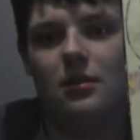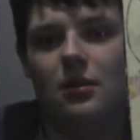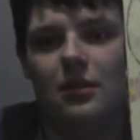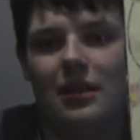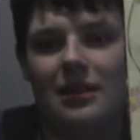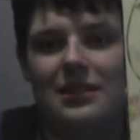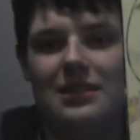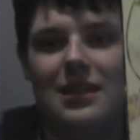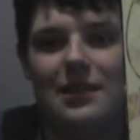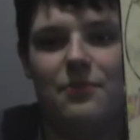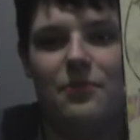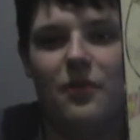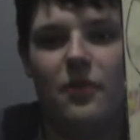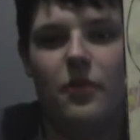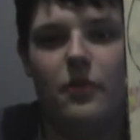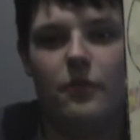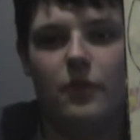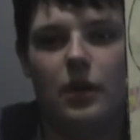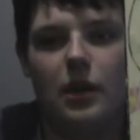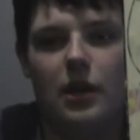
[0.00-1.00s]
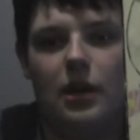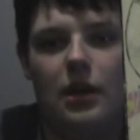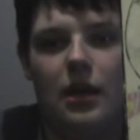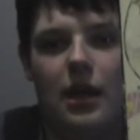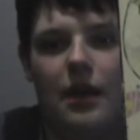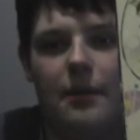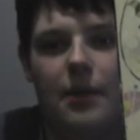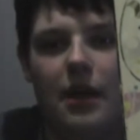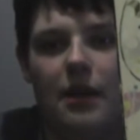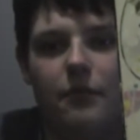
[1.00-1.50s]
Led Zeppelin III,
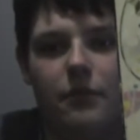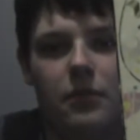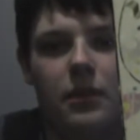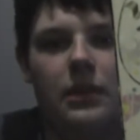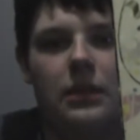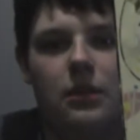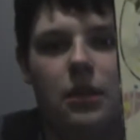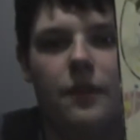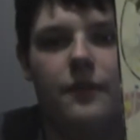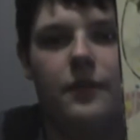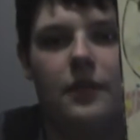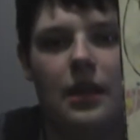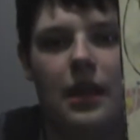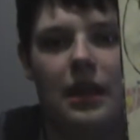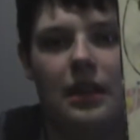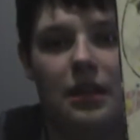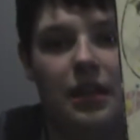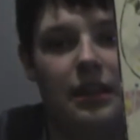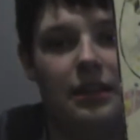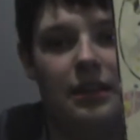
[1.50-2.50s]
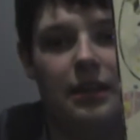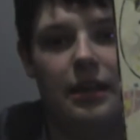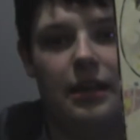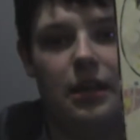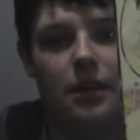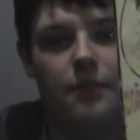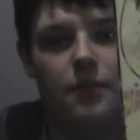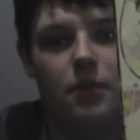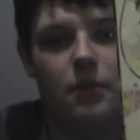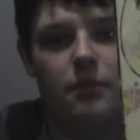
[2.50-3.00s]
I like the
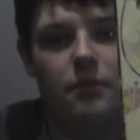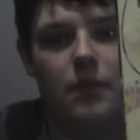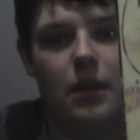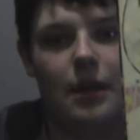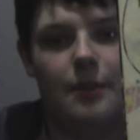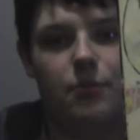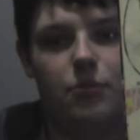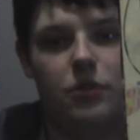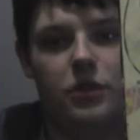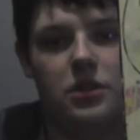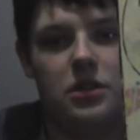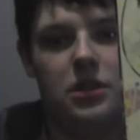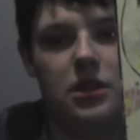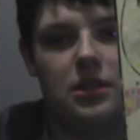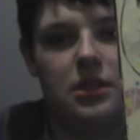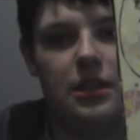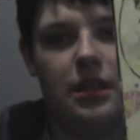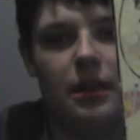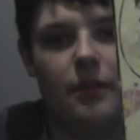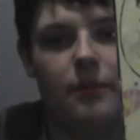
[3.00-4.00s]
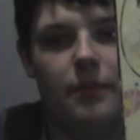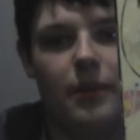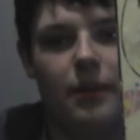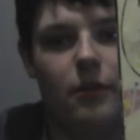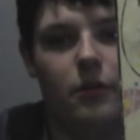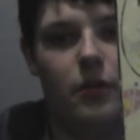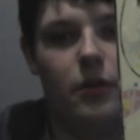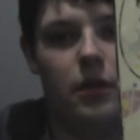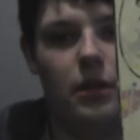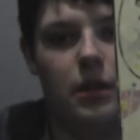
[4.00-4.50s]
album. I appreciate the album,
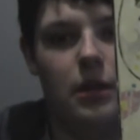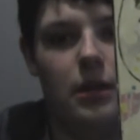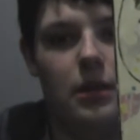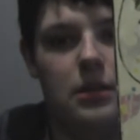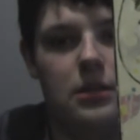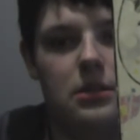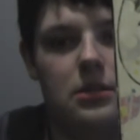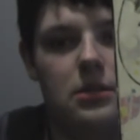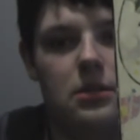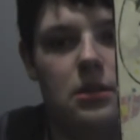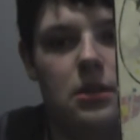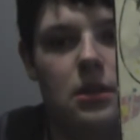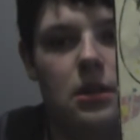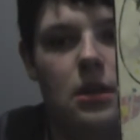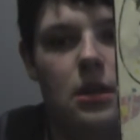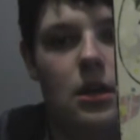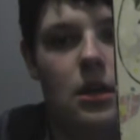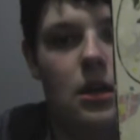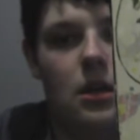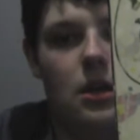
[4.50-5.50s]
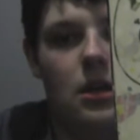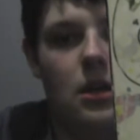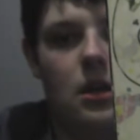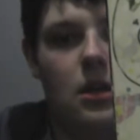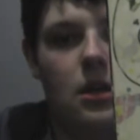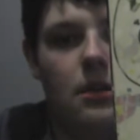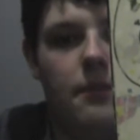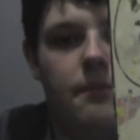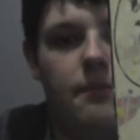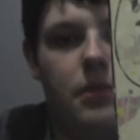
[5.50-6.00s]
how good it is.
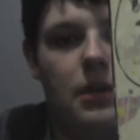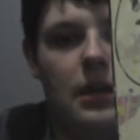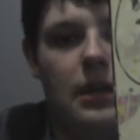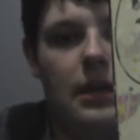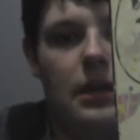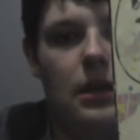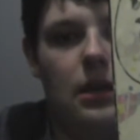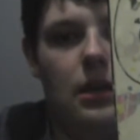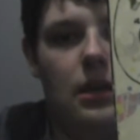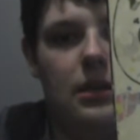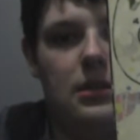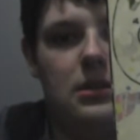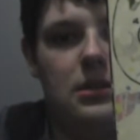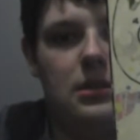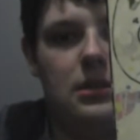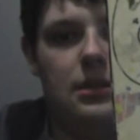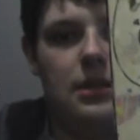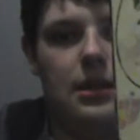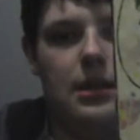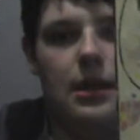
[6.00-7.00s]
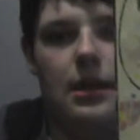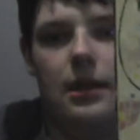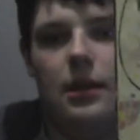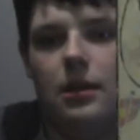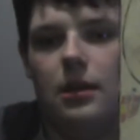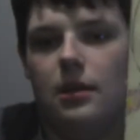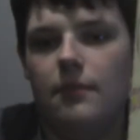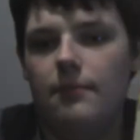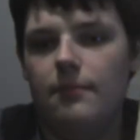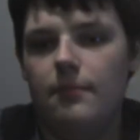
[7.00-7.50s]
But it's
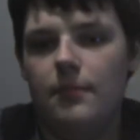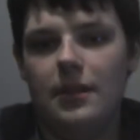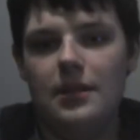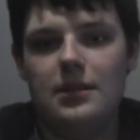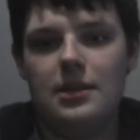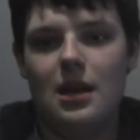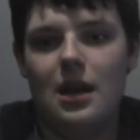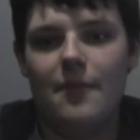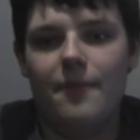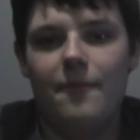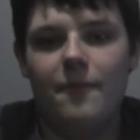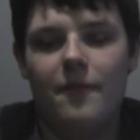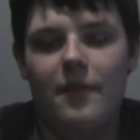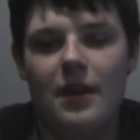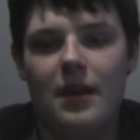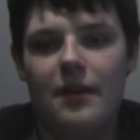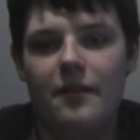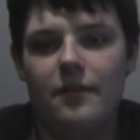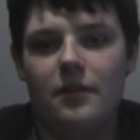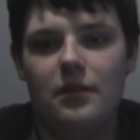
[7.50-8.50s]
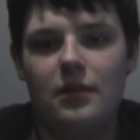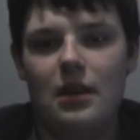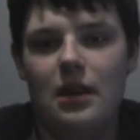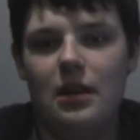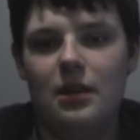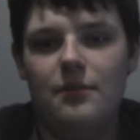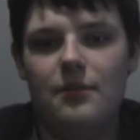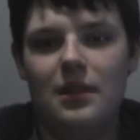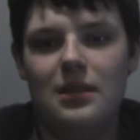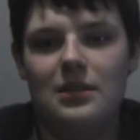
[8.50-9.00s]
not my top 5,
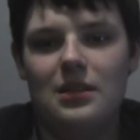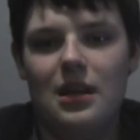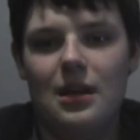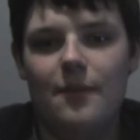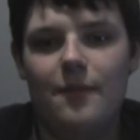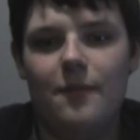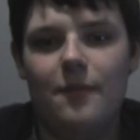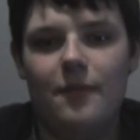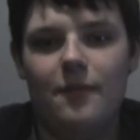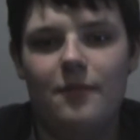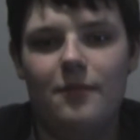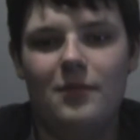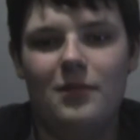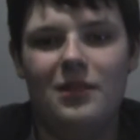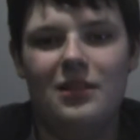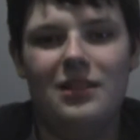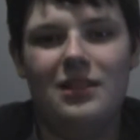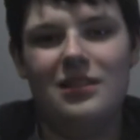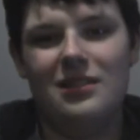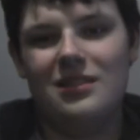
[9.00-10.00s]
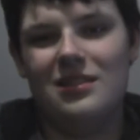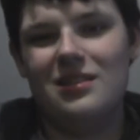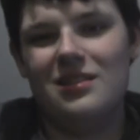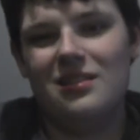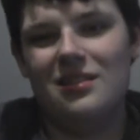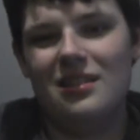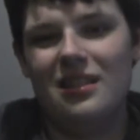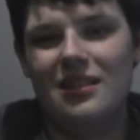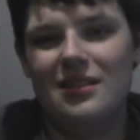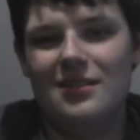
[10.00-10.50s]
not in my top,
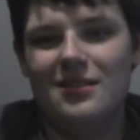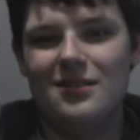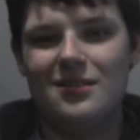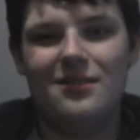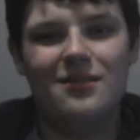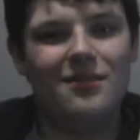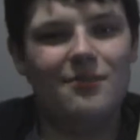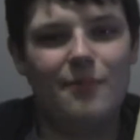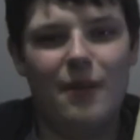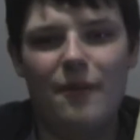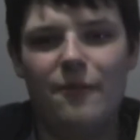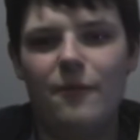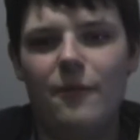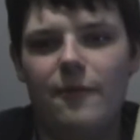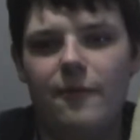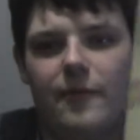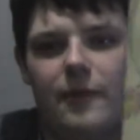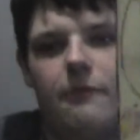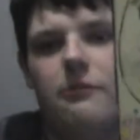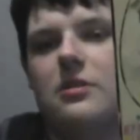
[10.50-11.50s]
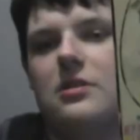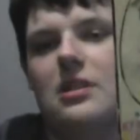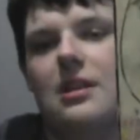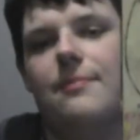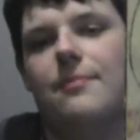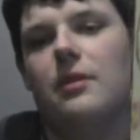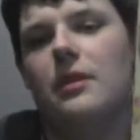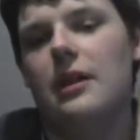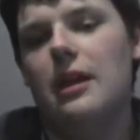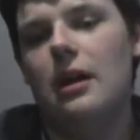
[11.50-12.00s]
it's my 5th favorite
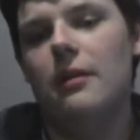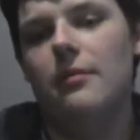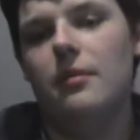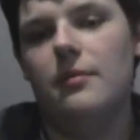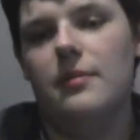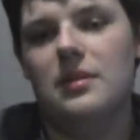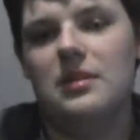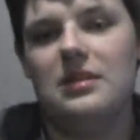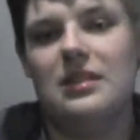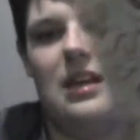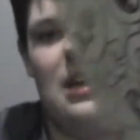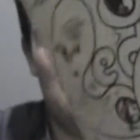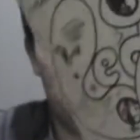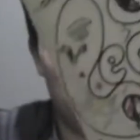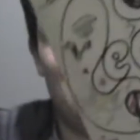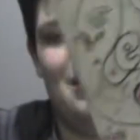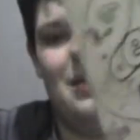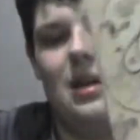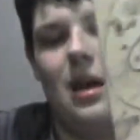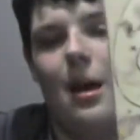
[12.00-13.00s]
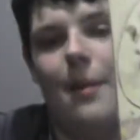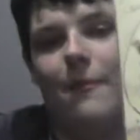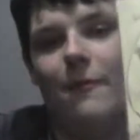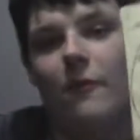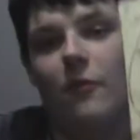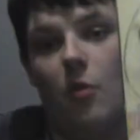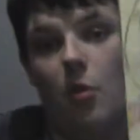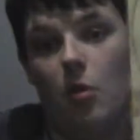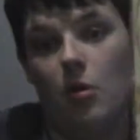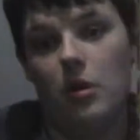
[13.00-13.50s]
Zeppelin album. It's not on my top
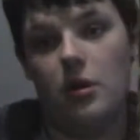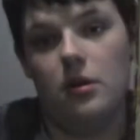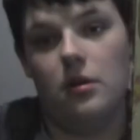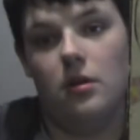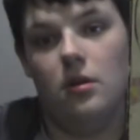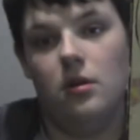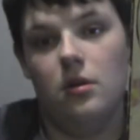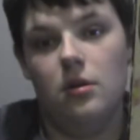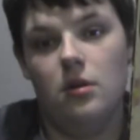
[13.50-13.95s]
4.